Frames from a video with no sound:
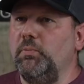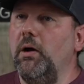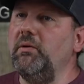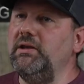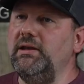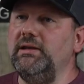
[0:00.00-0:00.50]

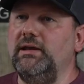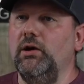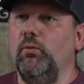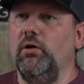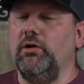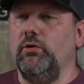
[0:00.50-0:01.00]
probably need to
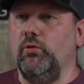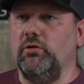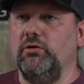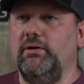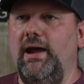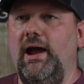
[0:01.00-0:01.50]
get one on
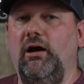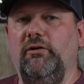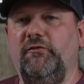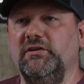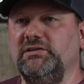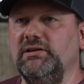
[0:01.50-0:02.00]
order now.
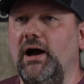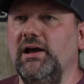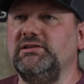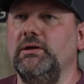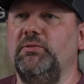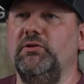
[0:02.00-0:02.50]
If it's
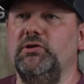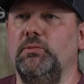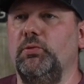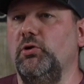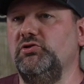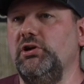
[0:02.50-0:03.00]
not something that your
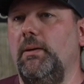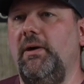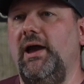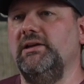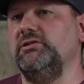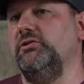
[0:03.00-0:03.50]
pro shop
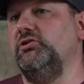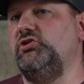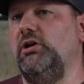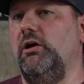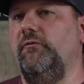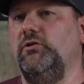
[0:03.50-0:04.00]
has on the
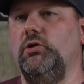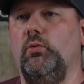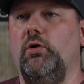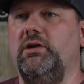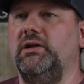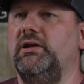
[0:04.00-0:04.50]
shelf and you're
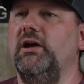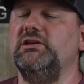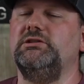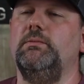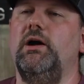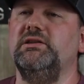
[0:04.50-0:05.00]
wanting to
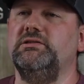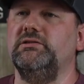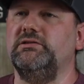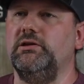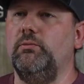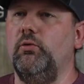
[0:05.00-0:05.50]
customize it in
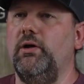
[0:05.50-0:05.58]
some